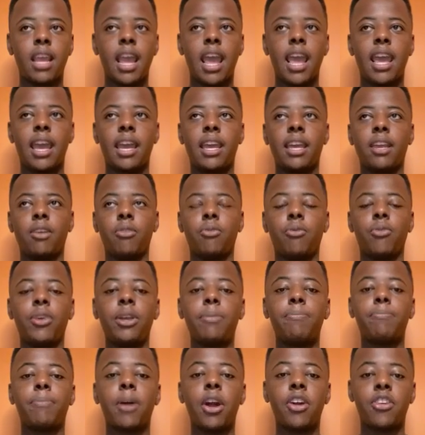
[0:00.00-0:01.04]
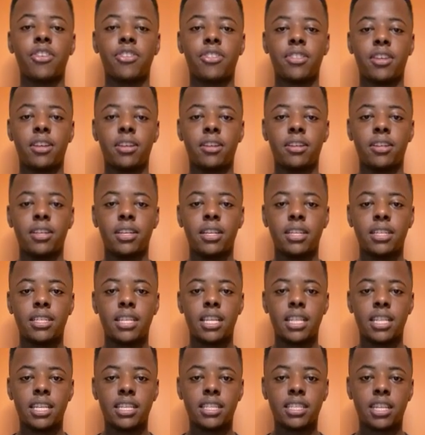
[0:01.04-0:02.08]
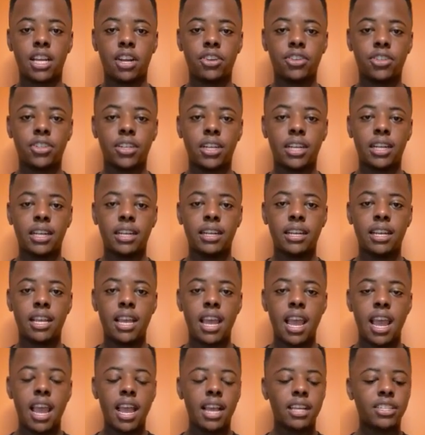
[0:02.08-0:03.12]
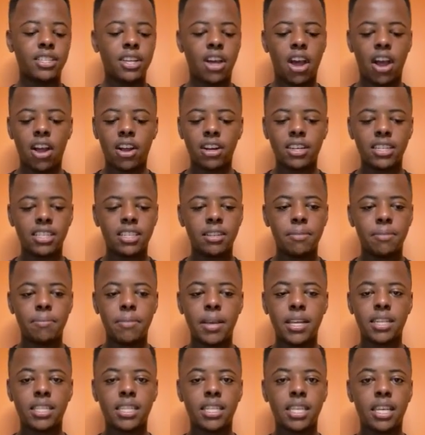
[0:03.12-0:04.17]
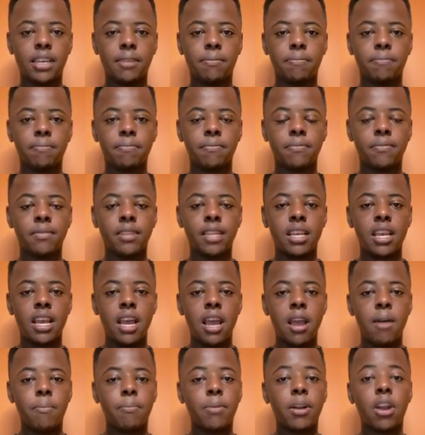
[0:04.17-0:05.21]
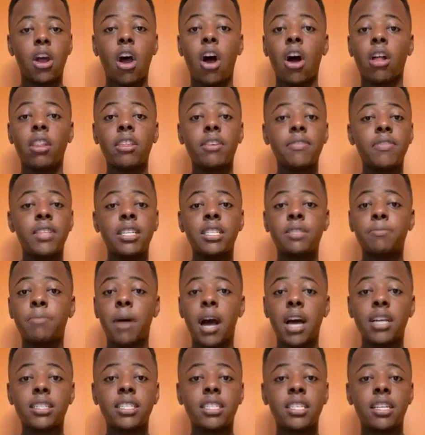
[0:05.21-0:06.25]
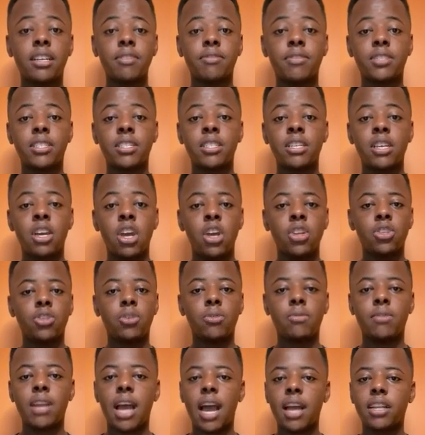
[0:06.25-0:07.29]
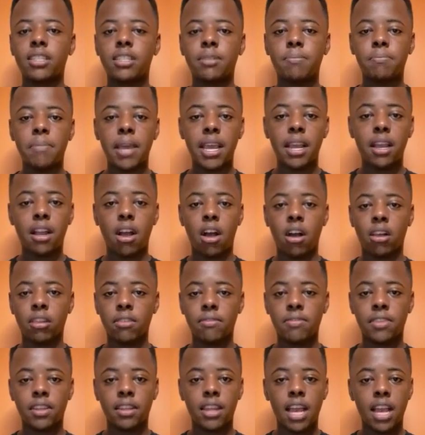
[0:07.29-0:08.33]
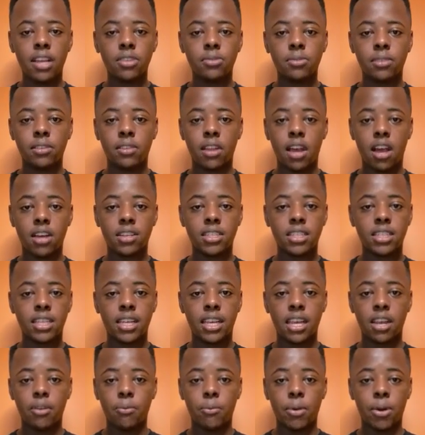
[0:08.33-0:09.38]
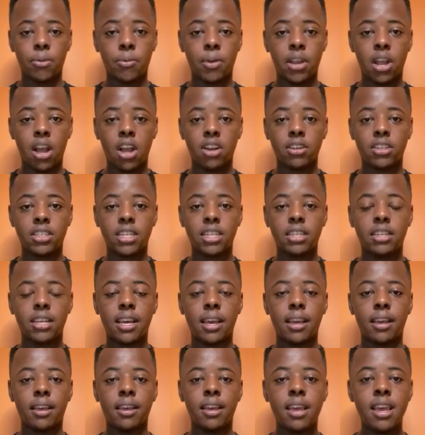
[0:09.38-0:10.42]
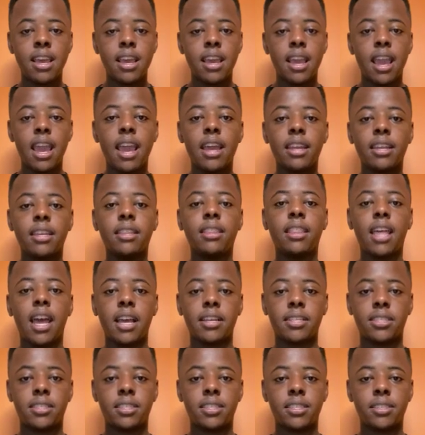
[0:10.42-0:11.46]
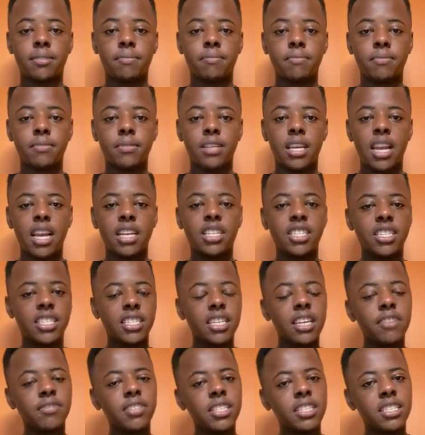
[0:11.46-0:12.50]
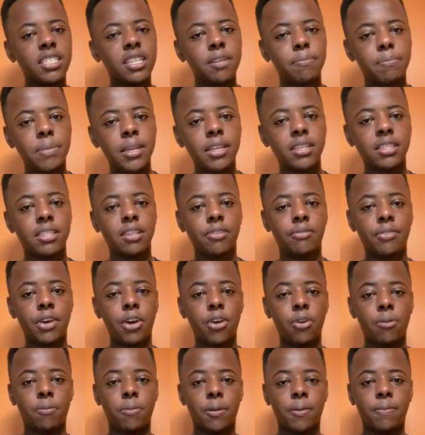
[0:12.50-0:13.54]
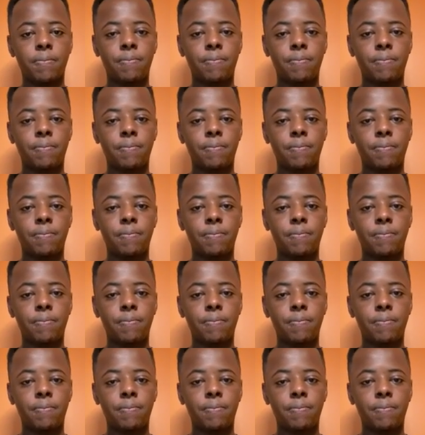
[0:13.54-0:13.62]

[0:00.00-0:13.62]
a rebirth to this country, as hard as it may seem. But all of these positives do not make all of the lives we lost to get where we are today any less. It just gives us a piece of hope.